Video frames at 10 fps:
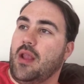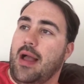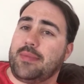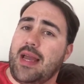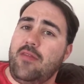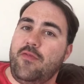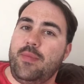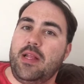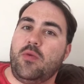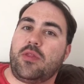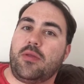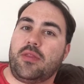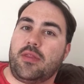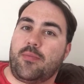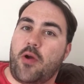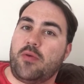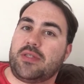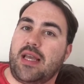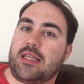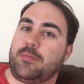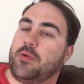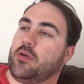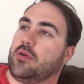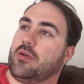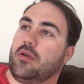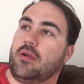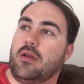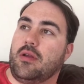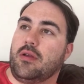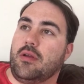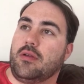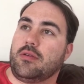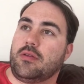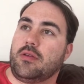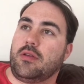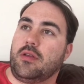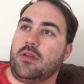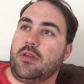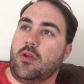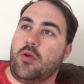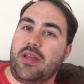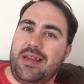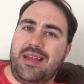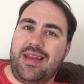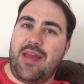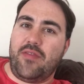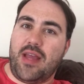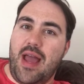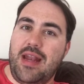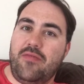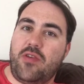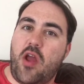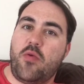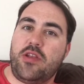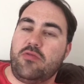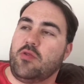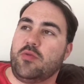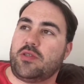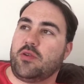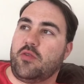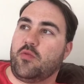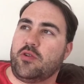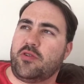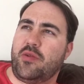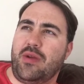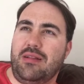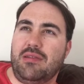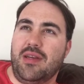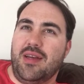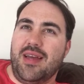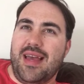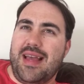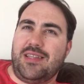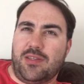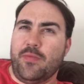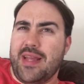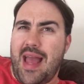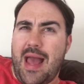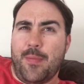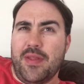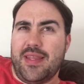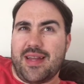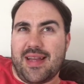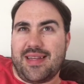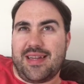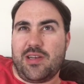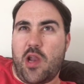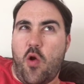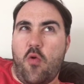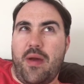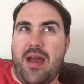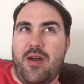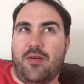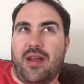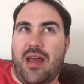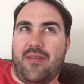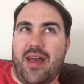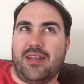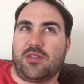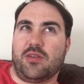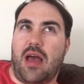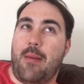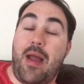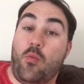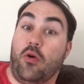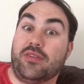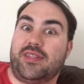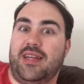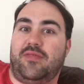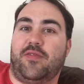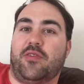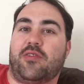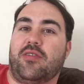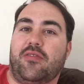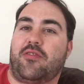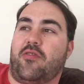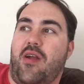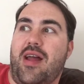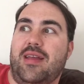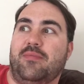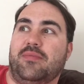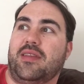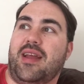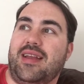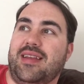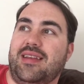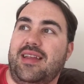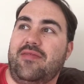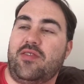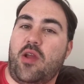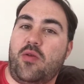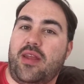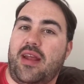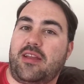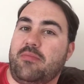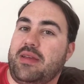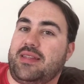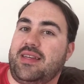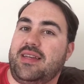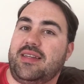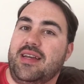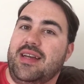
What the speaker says: I'm kind of familiar with the process, but you know, you never kind of know, and you're always sort of wondering, well, is something happened that I didn't know about? Am I wanted for a crime that I didn't even know that I committed?